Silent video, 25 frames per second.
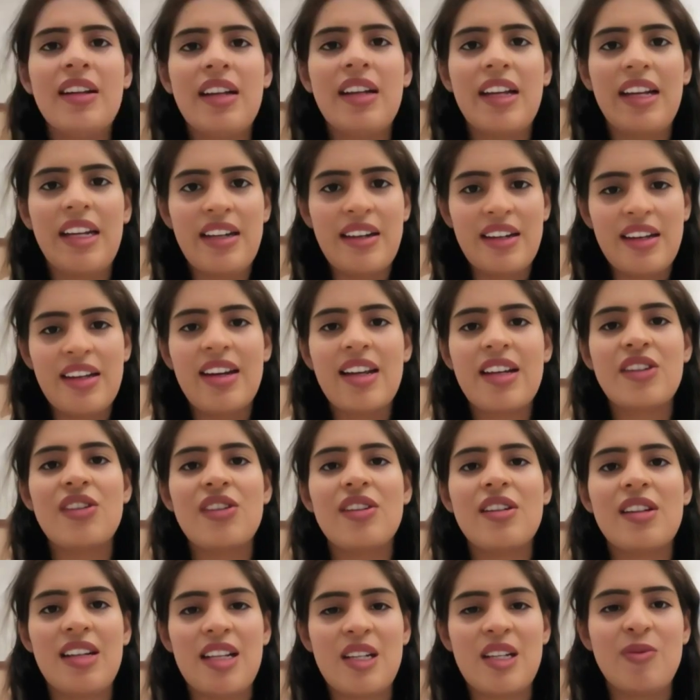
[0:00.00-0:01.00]

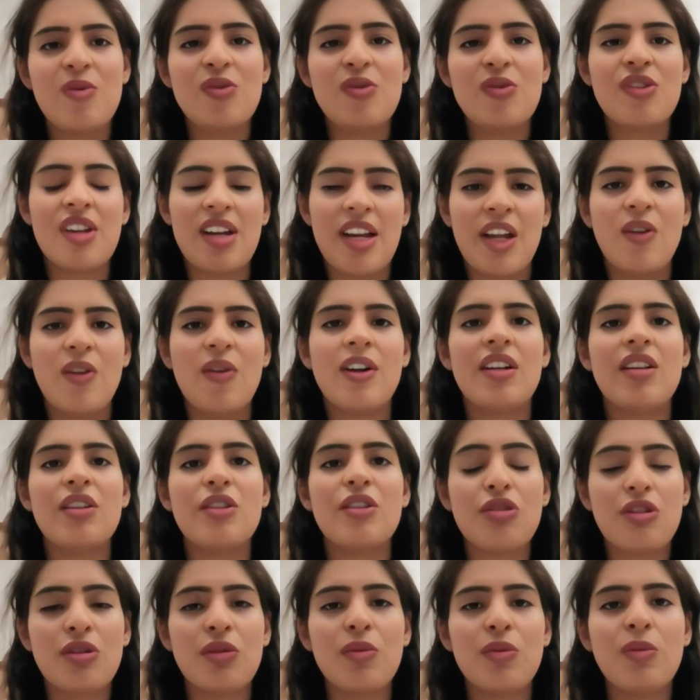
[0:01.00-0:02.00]
international exposure I got
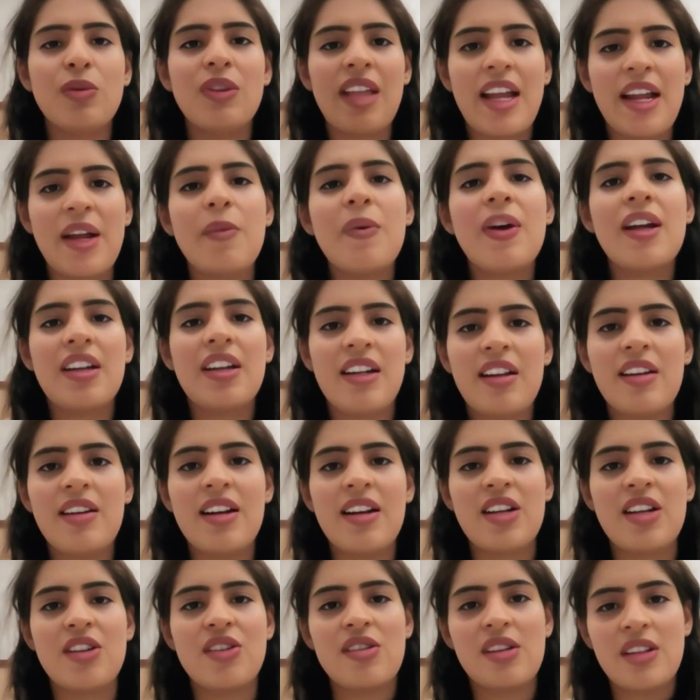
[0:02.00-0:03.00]
is through Taiwan
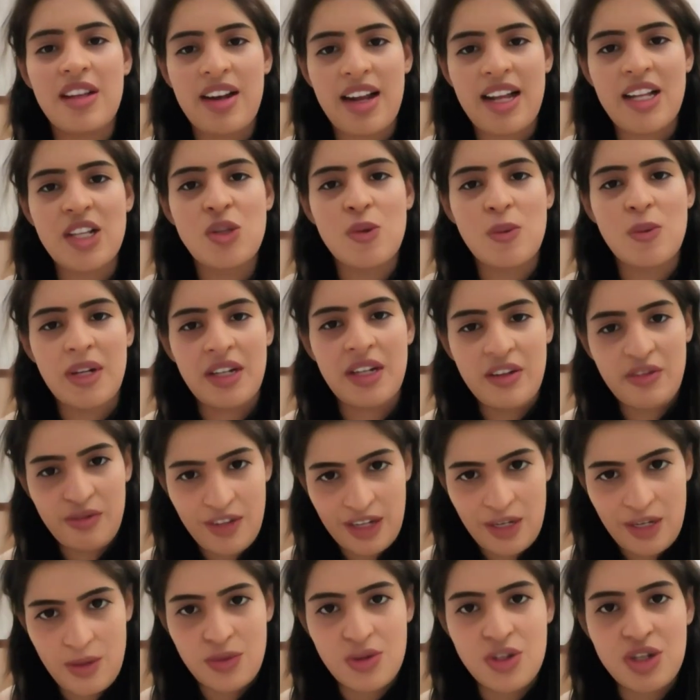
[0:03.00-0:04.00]
International Graduate
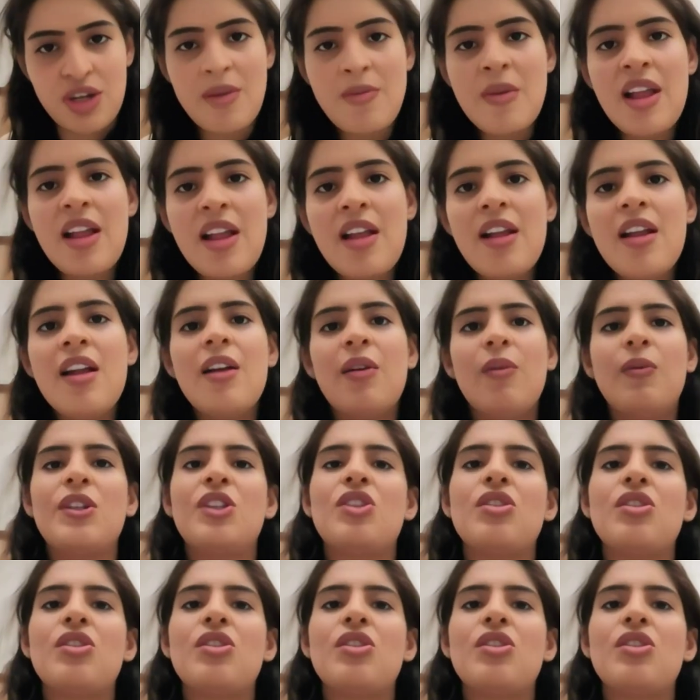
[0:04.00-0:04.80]
Fellowship, which